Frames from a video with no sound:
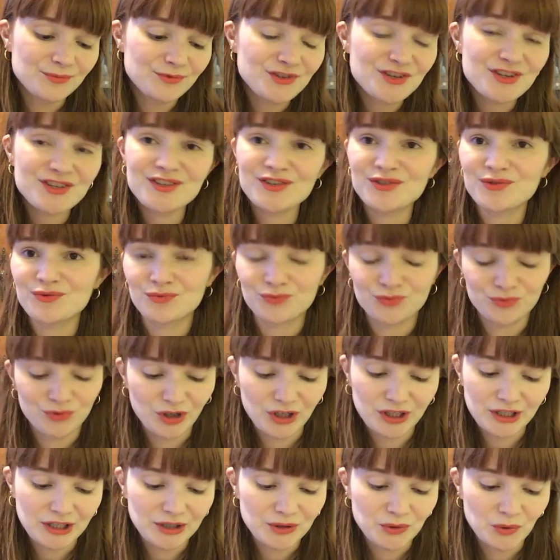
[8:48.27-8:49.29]
Just
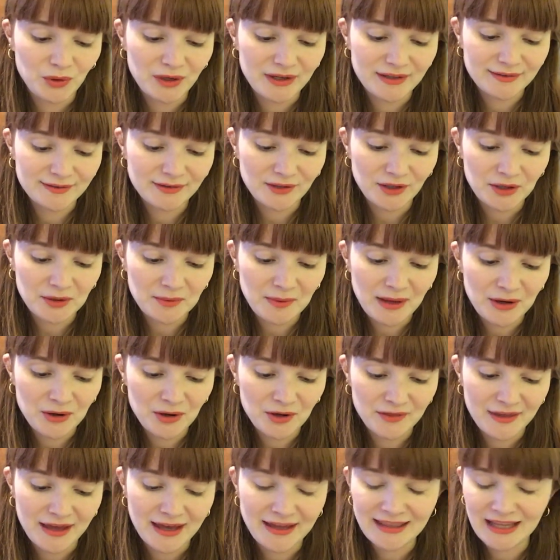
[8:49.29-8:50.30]
really annoying. So I
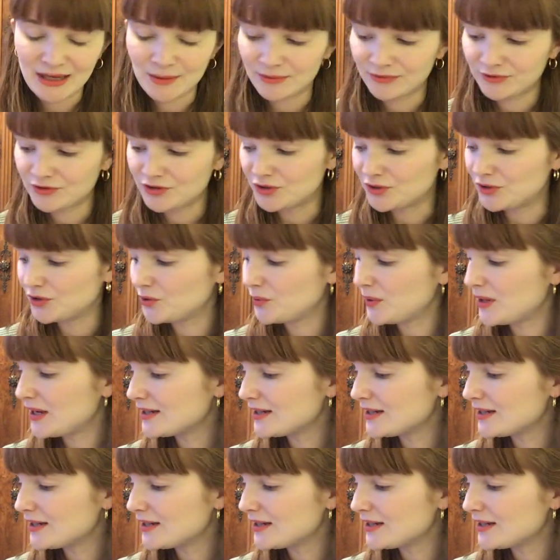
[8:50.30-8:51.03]
got that. That was £2.